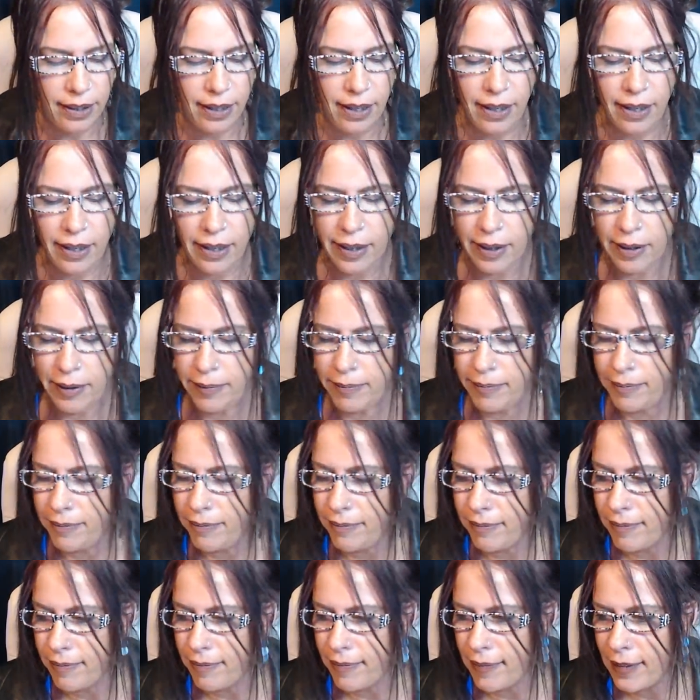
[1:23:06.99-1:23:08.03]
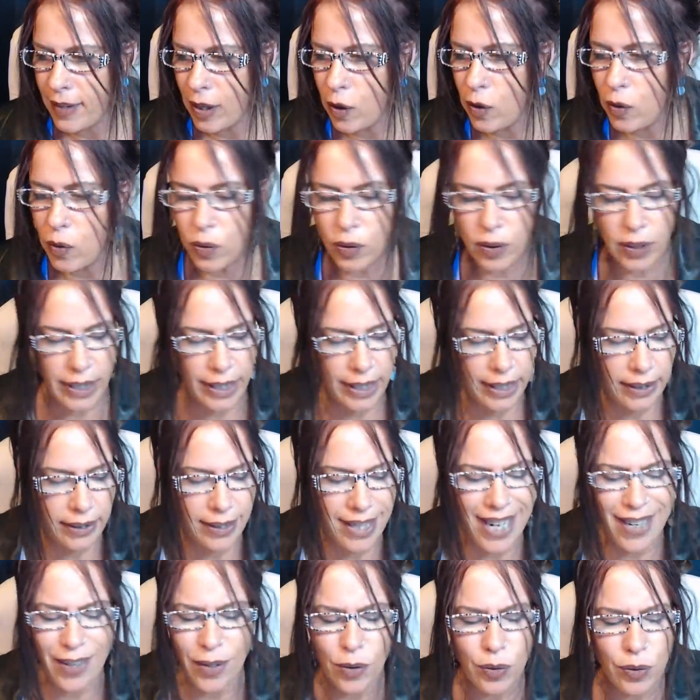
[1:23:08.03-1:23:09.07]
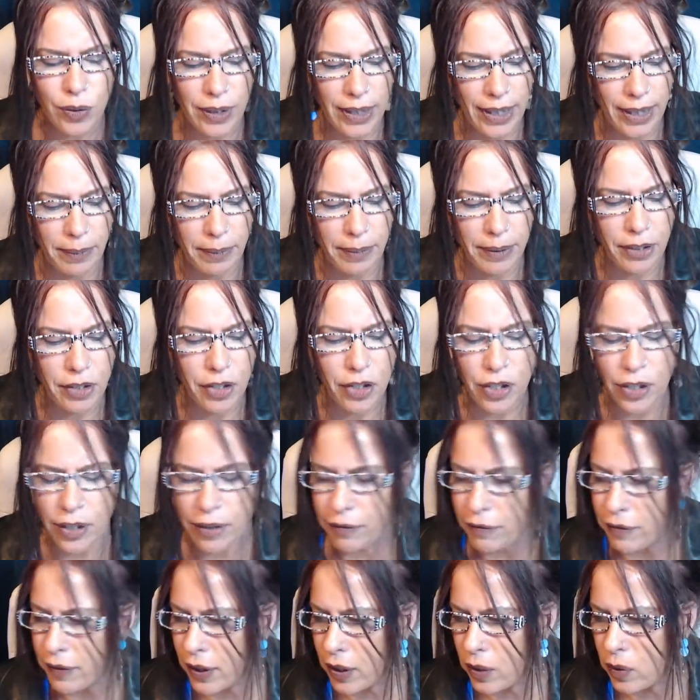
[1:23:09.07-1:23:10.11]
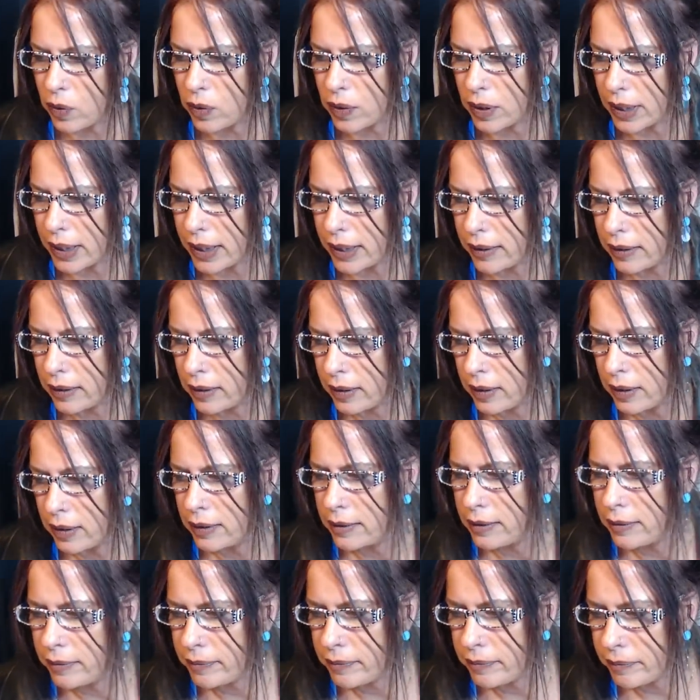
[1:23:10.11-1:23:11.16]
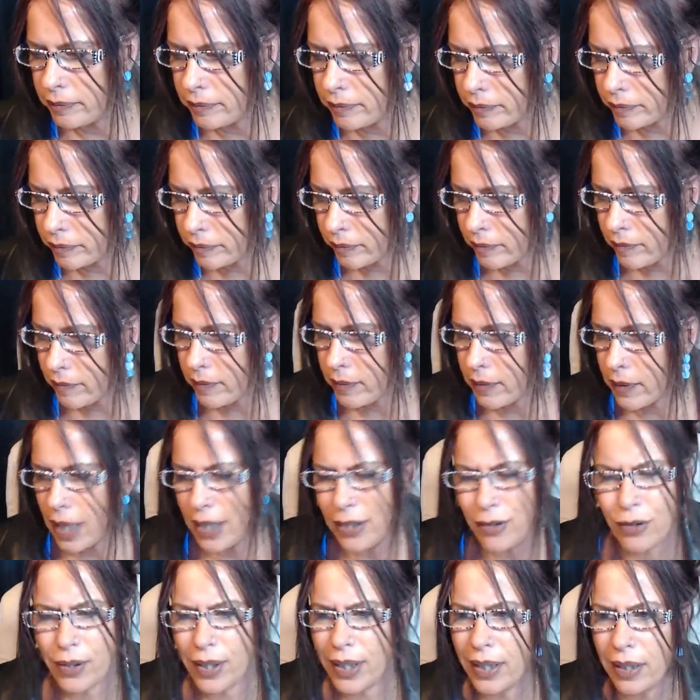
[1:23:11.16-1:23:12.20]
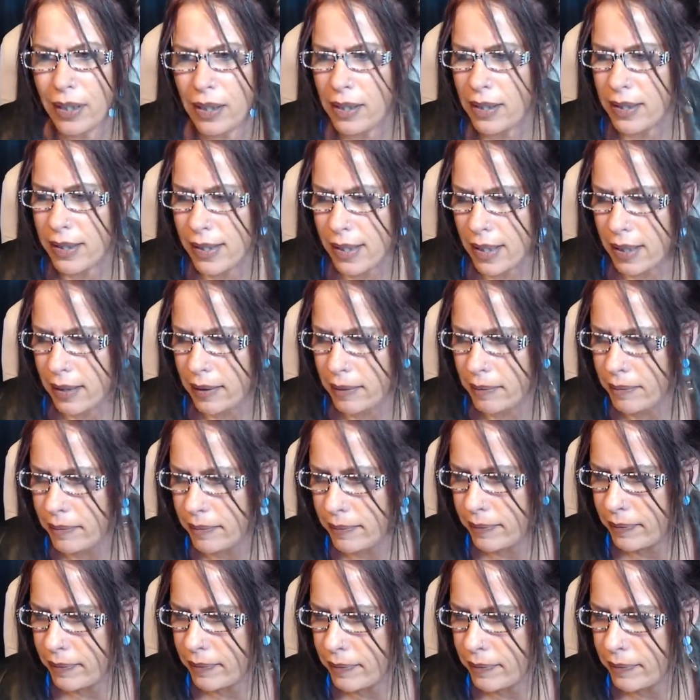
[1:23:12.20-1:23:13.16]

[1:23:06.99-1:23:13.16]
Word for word: Um, Kool Aid, not Kool Aid, but sugar free Kool Aid. I drink it all the time.